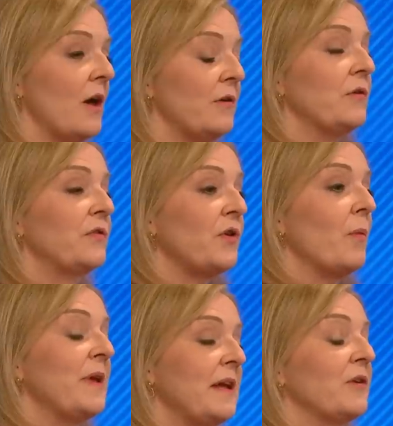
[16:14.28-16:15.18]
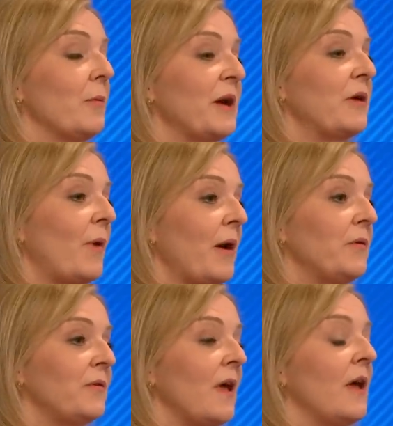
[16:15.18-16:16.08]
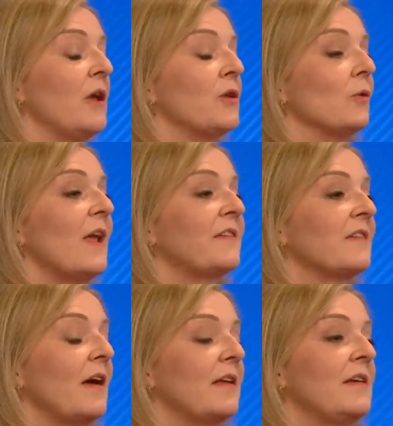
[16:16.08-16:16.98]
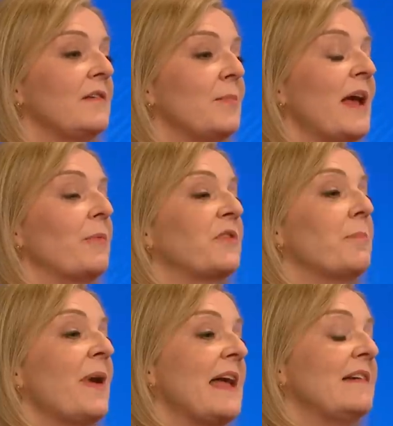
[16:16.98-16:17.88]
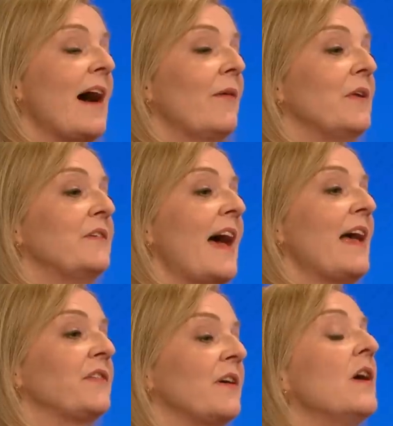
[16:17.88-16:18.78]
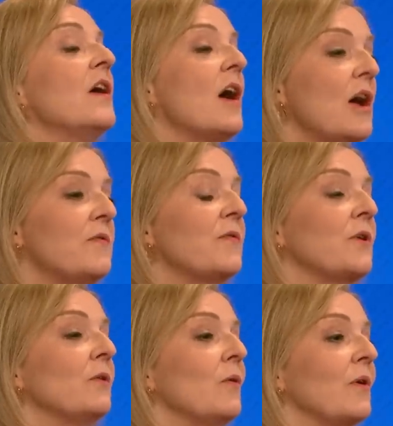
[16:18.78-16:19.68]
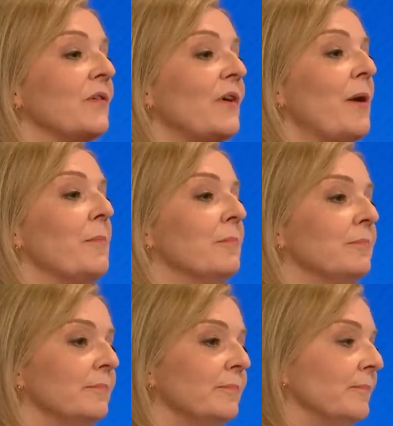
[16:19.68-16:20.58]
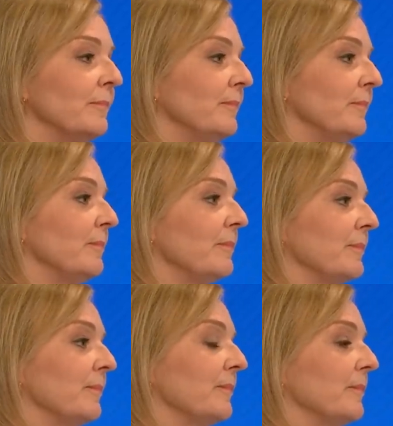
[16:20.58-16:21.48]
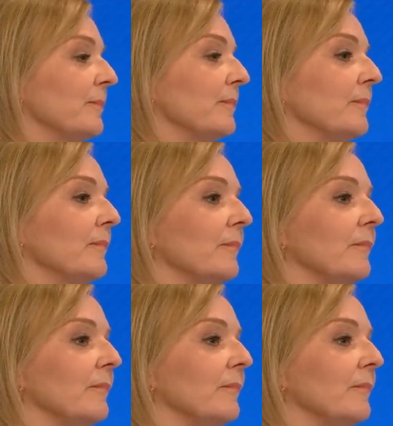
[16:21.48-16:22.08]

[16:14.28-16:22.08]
and you stop economic growth, you're less likely to be able to pay down the debt over the longer term. Happy with that?